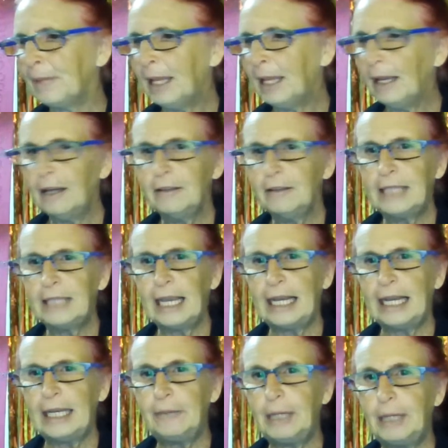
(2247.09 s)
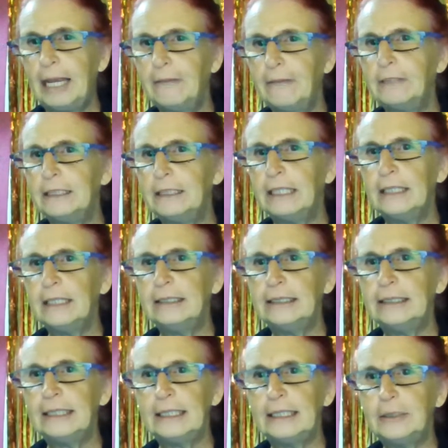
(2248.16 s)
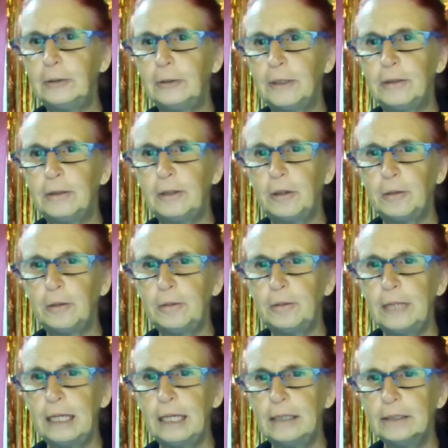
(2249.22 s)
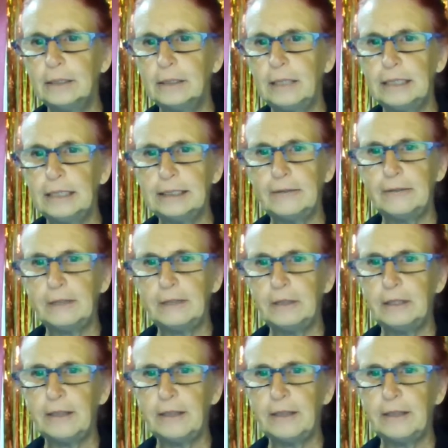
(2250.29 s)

Okay, we haven't done today's quote corner, so let's have a look at